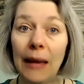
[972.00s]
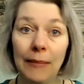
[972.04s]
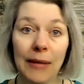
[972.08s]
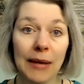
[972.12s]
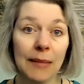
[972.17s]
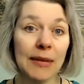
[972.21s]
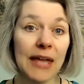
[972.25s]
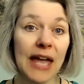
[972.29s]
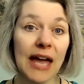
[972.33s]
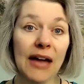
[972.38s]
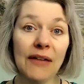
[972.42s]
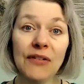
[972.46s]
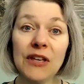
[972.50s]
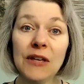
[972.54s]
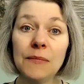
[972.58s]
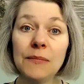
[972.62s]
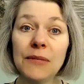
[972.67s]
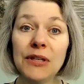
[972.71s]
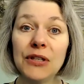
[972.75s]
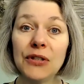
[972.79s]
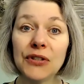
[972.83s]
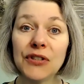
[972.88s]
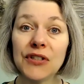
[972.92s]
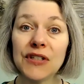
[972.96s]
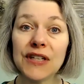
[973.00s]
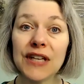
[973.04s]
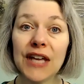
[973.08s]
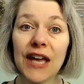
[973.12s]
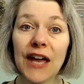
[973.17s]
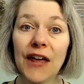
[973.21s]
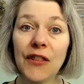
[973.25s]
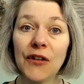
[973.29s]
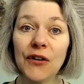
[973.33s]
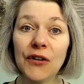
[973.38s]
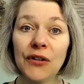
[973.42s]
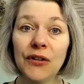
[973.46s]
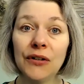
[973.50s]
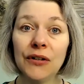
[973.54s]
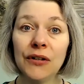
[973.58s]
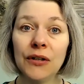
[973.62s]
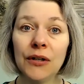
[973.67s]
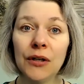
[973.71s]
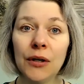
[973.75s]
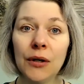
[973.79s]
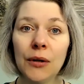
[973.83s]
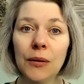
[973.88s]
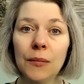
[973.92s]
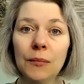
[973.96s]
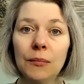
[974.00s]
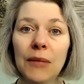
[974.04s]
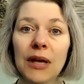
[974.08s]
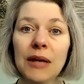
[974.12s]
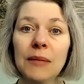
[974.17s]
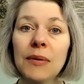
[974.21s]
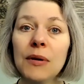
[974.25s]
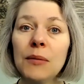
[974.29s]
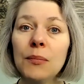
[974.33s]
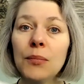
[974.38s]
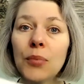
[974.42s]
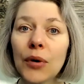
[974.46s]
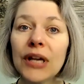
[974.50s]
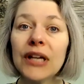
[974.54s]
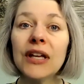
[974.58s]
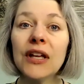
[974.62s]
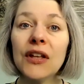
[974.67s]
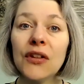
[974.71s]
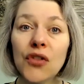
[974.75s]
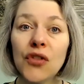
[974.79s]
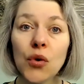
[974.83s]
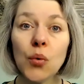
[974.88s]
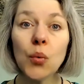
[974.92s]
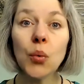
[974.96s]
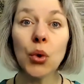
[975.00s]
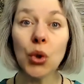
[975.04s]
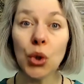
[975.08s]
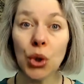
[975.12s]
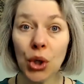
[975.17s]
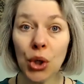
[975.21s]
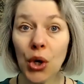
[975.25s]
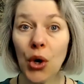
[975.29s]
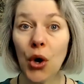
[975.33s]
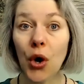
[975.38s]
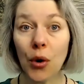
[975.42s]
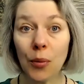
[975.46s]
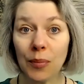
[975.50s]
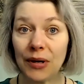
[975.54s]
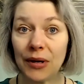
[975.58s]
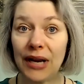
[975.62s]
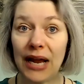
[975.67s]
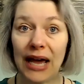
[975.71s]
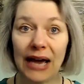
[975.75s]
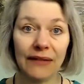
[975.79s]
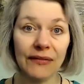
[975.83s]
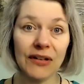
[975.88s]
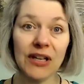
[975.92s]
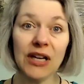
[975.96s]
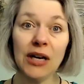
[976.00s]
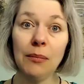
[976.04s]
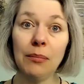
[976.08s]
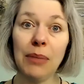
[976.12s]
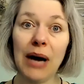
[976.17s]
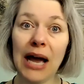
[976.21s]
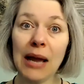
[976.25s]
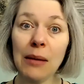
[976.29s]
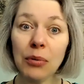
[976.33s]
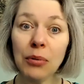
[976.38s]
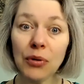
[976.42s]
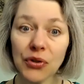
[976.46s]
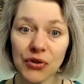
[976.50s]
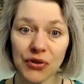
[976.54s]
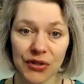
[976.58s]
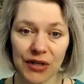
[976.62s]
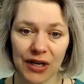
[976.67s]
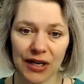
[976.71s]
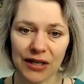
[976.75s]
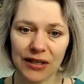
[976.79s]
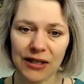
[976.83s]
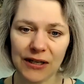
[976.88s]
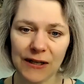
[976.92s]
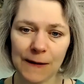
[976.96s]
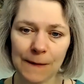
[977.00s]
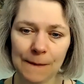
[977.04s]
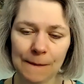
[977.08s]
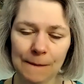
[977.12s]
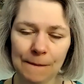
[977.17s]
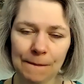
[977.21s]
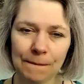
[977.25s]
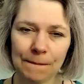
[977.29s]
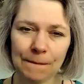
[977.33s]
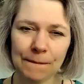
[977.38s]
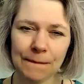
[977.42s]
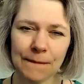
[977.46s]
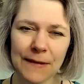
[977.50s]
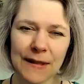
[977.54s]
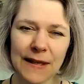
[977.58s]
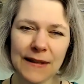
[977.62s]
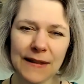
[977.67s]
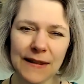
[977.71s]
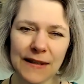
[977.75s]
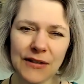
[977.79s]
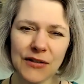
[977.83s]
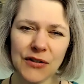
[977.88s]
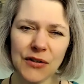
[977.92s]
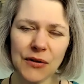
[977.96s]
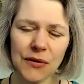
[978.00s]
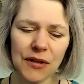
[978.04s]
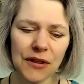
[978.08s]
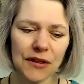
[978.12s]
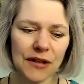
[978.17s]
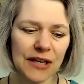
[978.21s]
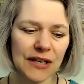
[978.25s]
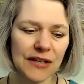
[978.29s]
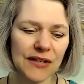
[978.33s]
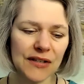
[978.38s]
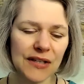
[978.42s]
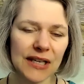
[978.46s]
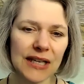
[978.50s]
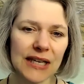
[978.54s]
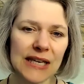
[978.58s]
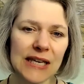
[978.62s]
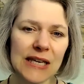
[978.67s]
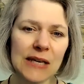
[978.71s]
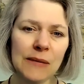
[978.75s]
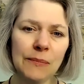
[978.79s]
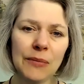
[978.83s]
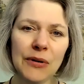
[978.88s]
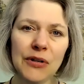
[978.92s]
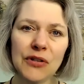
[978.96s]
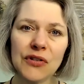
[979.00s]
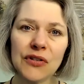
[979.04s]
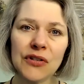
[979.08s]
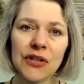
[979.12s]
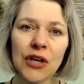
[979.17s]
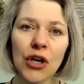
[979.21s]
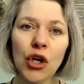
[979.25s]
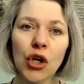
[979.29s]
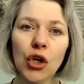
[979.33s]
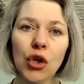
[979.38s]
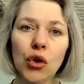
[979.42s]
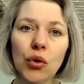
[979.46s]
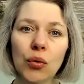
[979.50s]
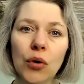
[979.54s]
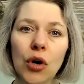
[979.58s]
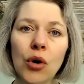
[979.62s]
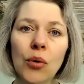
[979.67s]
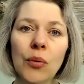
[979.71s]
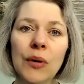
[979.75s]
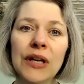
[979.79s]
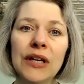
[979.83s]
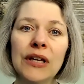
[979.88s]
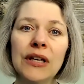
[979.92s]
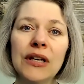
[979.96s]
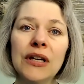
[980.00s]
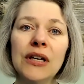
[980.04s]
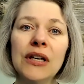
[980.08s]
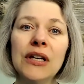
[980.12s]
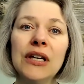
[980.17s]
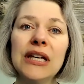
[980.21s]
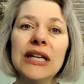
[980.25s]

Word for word: maybe having a meal together, maybe breaking the word open, having a Bible study. These are things that keep us growing